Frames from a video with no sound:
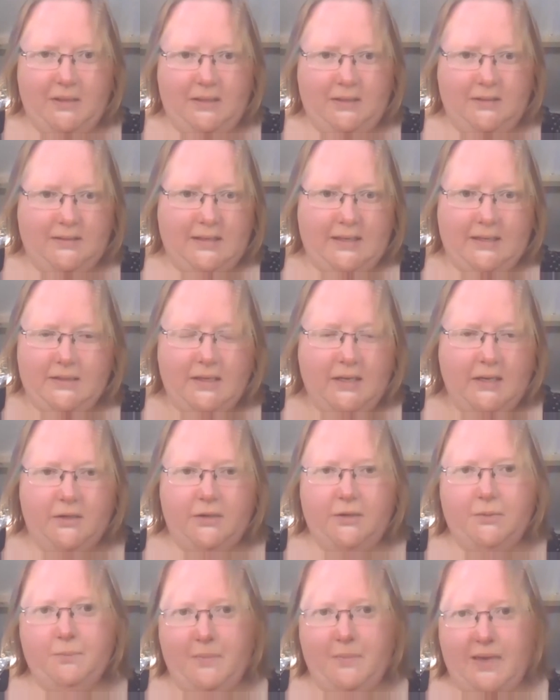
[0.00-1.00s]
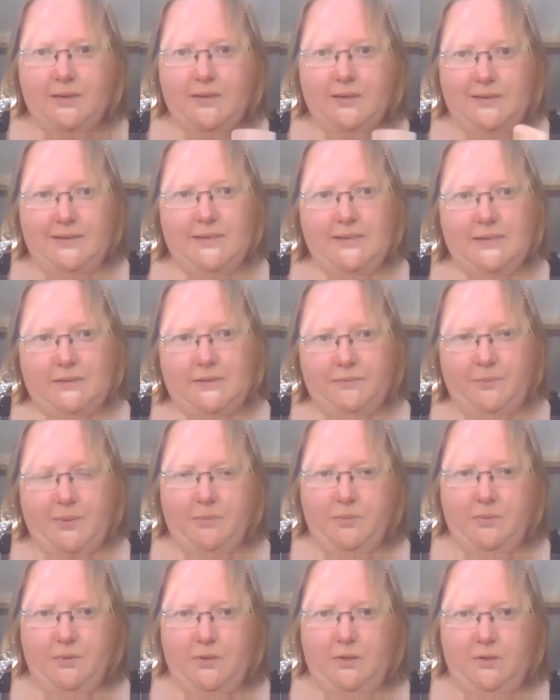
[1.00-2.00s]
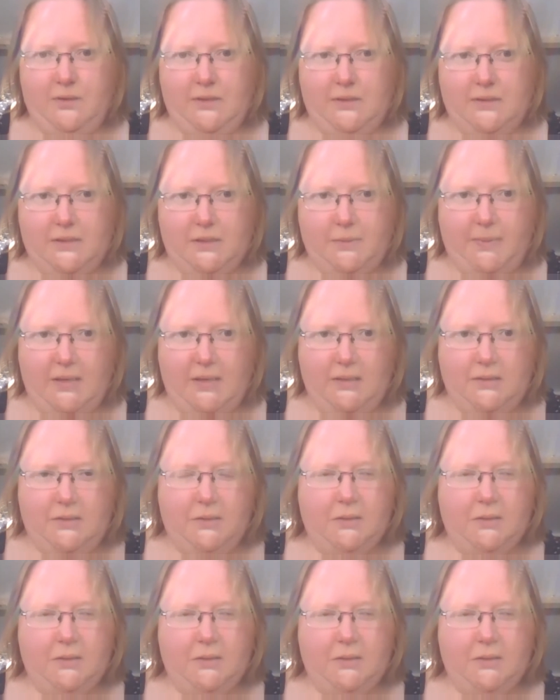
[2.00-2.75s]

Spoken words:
did, make the list of people that you need to speak to,